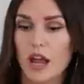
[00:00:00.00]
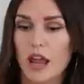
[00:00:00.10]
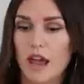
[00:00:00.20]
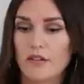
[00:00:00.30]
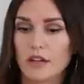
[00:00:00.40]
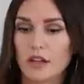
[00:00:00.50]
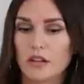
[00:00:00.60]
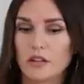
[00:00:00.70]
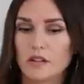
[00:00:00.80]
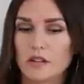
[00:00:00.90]
I
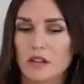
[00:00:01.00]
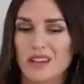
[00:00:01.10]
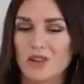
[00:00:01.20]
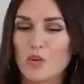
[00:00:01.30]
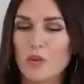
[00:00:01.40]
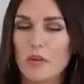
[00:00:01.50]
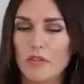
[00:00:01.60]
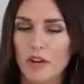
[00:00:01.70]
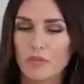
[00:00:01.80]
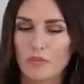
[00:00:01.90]
haven't, I don't remember
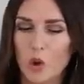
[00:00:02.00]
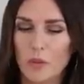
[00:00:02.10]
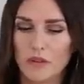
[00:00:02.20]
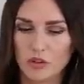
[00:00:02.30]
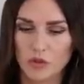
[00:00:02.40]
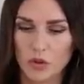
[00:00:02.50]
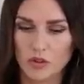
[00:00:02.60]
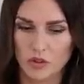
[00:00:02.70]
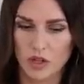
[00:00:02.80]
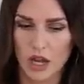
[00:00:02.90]
if I opened the
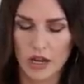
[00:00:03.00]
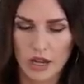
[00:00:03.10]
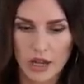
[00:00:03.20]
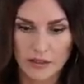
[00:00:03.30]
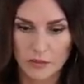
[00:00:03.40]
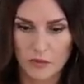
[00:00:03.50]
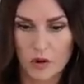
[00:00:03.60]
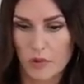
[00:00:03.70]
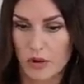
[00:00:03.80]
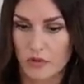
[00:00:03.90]
drawers or not. It's
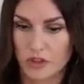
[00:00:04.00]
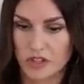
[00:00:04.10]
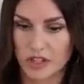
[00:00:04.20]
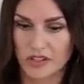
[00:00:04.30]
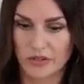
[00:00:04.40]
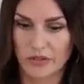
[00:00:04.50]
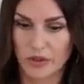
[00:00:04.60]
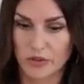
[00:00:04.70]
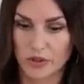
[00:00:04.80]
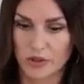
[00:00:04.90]
4.4 stars on
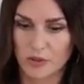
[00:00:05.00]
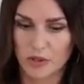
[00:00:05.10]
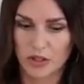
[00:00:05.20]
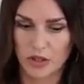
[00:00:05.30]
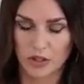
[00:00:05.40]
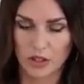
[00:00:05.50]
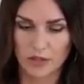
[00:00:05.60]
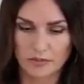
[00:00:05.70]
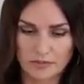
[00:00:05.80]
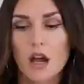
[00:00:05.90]
review, so it's pretty darn
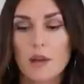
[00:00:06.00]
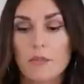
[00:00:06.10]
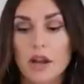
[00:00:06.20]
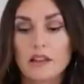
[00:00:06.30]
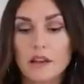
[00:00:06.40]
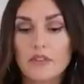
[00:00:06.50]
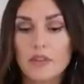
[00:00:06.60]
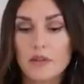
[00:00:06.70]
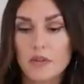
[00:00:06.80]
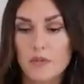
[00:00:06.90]
good. Um, but I love
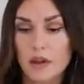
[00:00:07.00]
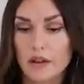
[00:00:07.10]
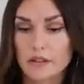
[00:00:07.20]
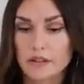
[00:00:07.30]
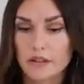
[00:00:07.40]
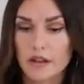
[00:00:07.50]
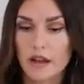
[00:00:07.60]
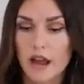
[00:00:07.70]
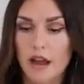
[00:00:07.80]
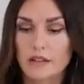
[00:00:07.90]
that the mix, that
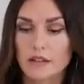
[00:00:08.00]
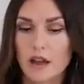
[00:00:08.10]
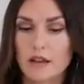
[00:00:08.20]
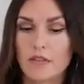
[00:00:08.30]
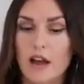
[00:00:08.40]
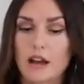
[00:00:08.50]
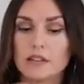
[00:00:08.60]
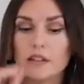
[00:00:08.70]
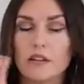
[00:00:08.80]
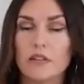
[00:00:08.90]
it has kind of the
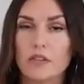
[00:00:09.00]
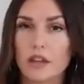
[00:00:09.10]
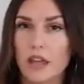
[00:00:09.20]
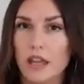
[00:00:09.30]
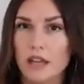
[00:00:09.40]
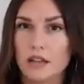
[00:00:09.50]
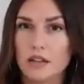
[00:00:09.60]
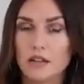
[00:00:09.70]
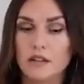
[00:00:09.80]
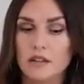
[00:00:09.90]
accent of the
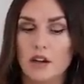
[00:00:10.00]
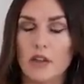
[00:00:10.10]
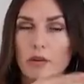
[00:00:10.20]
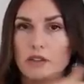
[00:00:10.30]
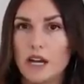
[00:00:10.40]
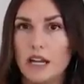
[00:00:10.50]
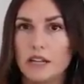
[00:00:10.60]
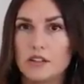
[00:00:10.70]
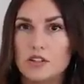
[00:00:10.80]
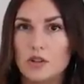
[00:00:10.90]
cane detail that would tie
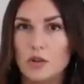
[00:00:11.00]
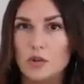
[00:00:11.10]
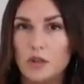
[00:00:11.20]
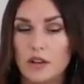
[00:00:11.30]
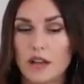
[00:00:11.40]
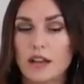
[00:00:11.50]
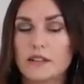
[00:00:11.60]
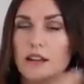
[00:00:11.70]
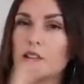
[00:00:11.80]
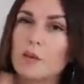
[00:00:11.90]
into the
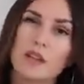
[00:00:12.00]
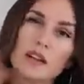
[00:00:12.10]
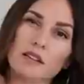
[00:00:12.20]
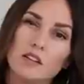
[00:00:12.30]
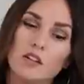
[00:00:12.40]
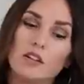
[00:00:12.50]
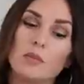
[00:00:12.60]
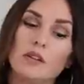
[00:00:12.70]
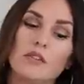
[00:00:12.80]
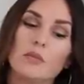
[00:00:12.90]
nightstands, but then it's still a
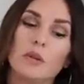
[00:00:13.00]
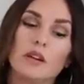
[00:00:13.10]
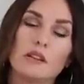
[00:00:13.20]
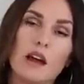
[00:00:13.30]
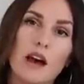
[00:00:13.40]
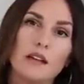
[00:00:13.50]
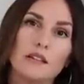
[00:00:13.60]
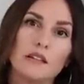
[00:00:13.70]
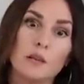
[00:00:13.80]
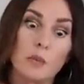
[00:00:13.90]
little bit different because it
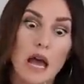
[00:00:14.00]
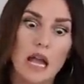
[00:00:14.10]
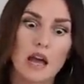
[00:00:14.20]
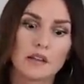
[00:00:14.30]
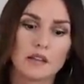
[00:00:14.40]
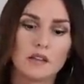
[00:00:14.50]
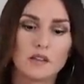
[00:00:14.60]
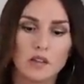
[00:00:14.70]
has the black accent.